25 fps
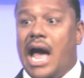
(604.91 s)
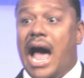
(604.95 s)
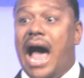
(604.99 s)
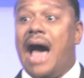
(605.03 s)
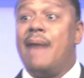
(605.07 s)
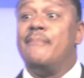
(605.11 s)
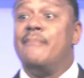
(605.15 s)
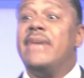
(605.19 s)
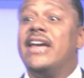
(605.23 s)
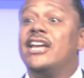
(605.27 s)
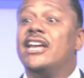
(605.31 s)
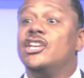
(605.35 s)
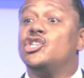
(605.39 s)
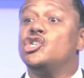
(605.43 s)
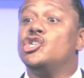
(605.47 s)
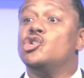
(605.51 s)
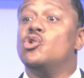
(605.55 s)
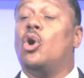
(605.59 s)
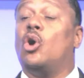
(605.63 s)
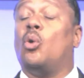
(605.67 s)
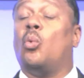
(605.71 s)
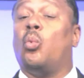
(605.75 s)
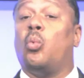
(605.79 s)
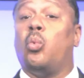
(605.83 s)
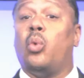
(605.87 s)
I made you
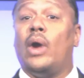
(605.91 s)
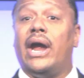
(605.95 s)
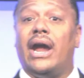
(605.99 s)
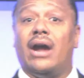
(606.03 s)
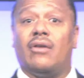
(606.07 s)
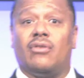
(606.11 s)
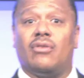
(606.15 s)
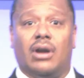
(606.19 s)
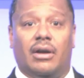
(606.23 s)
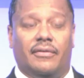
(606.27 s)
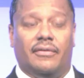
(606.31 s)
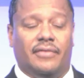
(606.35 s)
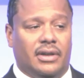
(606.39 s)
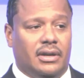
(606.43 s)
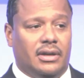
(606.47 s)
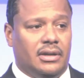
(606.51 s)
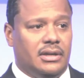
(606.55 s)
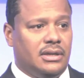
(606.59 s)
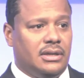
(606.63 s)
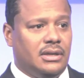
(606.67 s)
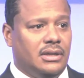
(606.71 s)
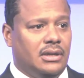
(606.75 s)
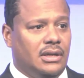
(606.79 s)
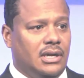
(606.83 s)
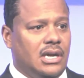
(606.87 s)
aware of
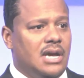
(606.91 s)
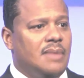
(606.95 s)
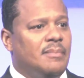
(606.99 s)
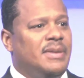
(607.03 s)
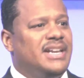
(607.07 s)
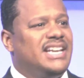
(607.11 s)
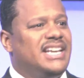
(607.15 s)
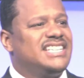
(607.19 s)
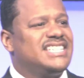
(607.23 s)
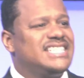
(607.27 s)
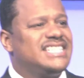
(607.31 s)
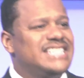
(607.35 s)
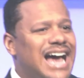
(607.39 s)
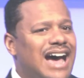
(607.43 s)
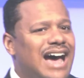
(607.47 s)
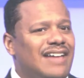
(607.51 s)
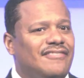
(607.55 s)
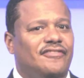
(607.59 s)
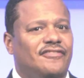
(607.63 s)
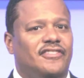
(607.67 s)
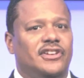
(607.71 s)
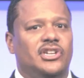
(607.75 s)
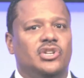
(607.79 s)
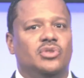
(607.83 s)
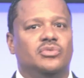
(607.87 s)
it, but it's not
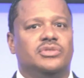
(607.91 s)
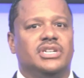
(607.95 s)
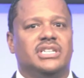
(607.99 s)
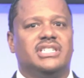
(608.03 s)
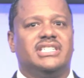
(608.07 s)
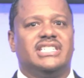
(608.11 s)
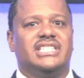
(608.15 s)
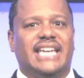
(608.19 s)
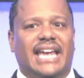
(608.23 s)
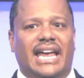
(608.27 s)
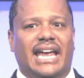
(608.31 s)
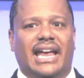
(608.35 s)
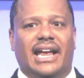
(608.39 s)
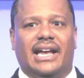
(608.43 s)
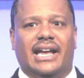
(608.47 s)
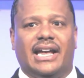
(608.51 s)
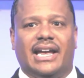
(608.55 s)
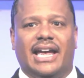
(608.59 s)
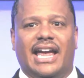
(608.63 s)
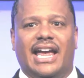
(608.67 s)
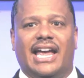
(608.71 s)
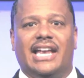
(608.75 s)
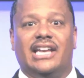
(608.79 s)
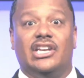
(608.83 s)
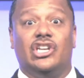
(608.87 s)
for you to
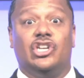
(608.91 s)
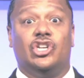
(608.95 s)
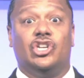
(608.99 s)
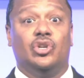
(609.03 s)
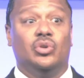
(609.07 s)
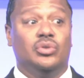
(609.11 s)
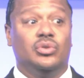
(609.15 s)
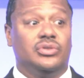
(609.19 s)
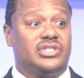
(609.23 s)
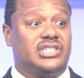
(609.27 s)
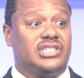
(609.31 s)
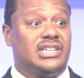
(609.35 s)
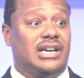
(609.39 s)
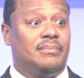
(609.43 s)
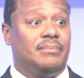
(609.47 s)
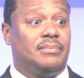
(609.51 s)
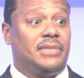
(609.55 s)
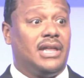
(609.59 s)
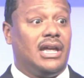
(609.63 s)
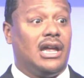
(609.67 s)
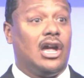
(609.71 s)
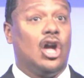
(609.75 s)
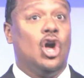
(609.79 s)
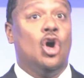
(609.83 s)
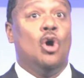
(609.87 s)
take and do
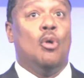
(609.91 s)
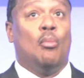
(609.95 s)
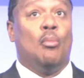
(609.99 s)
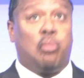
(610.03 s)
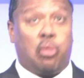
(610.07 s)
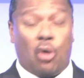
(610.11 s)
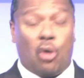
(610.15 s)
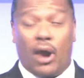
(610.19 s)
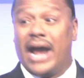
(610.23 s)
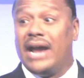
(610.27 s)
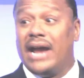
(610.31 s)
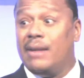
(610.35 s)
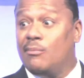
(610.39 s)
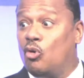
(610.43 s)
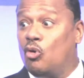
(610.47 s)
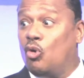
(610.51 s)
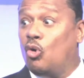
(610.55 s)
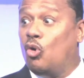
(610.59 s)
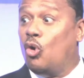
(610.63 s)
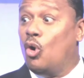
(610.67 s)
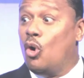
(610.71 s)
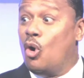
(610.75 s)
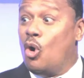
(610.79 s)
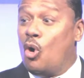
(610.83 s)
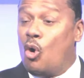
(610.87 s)
something
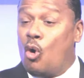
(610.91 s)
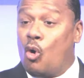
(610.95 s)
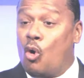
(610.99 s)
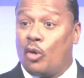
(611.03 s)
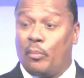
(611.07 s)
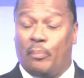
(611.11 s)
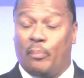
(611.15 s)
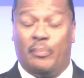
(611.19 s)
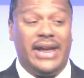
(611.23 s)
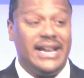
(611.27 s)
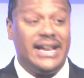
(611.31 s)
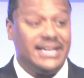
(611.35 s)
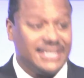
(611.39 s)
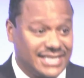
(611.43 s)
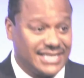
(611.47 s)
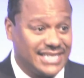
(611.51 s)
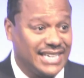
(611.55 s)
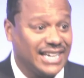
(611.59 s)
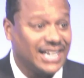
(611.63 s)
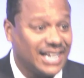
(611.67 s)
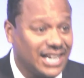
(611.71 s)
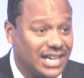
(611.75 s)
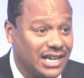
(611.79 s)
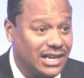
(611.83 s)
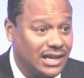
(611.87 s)
primal or basic